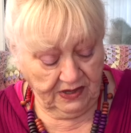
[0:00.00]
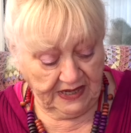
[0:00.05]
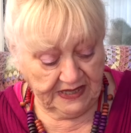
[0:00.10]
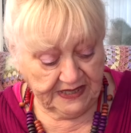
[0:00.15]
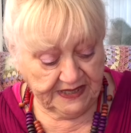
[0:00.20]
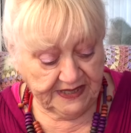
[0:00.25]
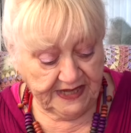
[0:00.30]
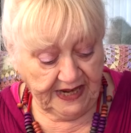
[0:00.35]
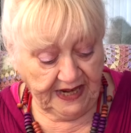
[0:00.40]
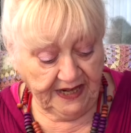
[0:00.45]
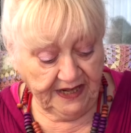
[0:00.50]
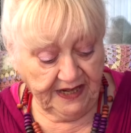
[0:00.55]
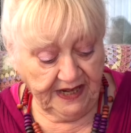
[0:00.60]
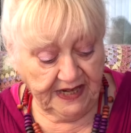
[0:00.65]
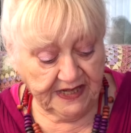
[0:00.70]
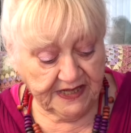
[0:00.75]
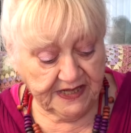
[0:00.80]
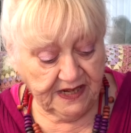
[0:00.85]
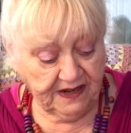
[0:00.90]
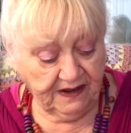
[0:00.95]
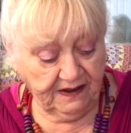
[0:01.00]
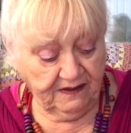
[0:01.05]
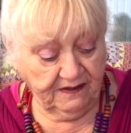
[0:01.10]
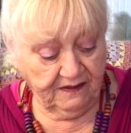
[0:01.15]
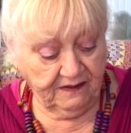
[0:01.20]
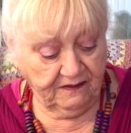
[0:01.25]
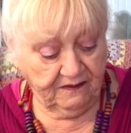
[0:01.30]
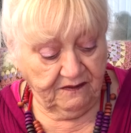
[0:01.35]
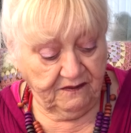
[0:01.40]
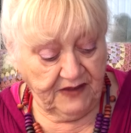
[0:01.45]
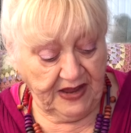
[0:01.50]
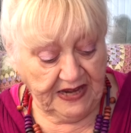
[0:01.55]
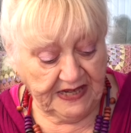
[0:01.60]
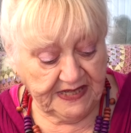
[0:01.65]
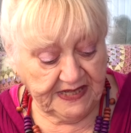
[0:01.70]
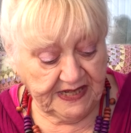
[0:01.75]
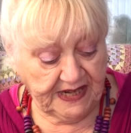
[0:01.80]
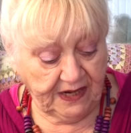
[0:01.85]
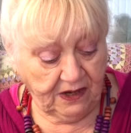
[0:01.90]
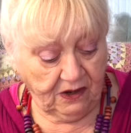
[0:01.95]
Right, Cygnet
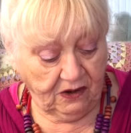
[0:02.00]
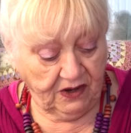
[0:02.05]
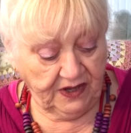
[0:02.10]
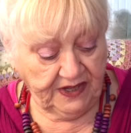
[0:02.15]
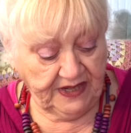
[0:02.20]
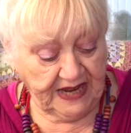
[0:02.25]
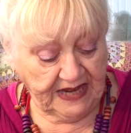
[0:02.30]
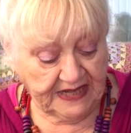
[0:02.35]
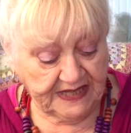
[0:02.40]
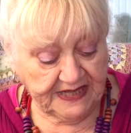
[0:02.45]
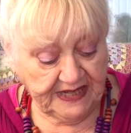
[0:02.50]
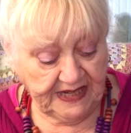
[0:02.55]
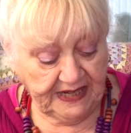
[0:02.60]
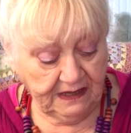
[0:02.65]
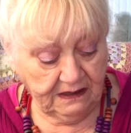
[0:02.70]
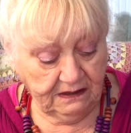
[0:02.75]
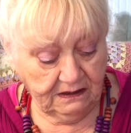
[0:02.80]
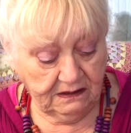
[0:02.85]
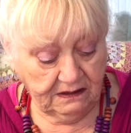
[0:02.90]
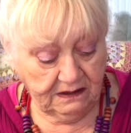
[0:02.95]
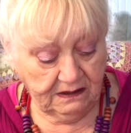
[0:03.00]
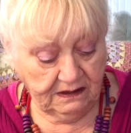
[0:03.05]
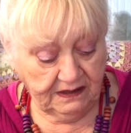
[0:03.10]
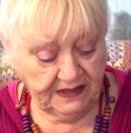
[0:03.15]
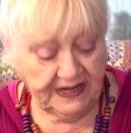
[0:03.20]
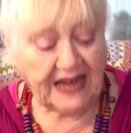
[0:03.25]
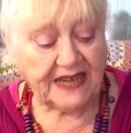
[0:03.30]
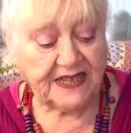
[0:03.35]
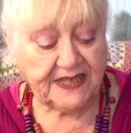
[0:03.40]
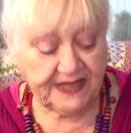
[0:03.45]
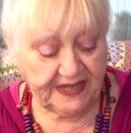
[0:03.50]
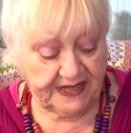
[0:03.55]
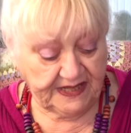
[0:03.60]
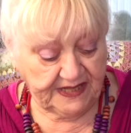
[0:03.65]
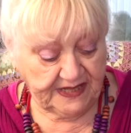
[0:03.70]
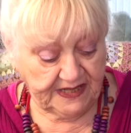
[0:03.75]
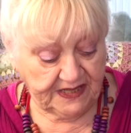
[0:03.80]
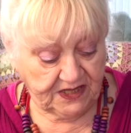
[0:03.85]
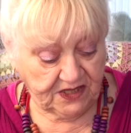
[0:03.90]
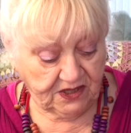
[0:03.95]
Veti, or Yeti. Yeti it
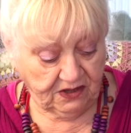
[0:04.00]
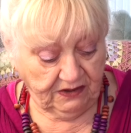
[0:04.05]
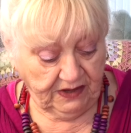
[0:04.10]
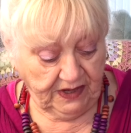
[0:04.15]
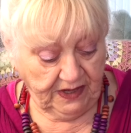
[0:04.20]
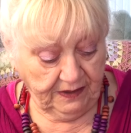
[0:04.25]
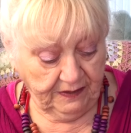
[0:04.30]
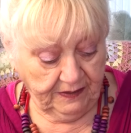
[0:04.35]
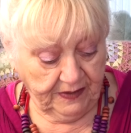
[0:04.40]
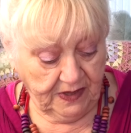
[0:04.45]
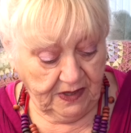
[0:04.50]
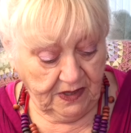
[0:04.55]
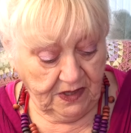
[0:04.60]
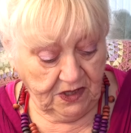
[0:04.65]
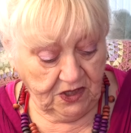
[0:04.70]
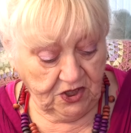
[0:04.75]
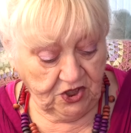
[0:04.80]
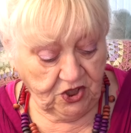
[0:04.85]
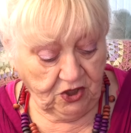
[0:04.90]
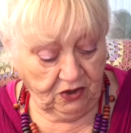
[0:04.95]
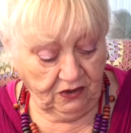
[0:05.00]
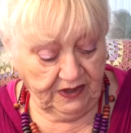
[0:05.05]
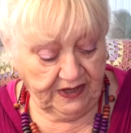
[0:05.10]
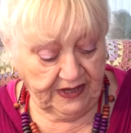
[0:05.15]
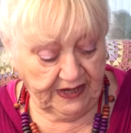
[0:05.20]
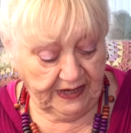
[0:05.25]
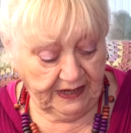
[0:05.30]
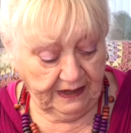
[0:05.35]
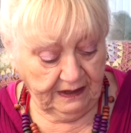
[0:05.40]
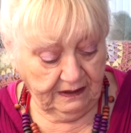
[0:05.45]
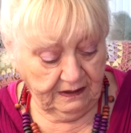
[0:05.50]
is, sorry. Chunky.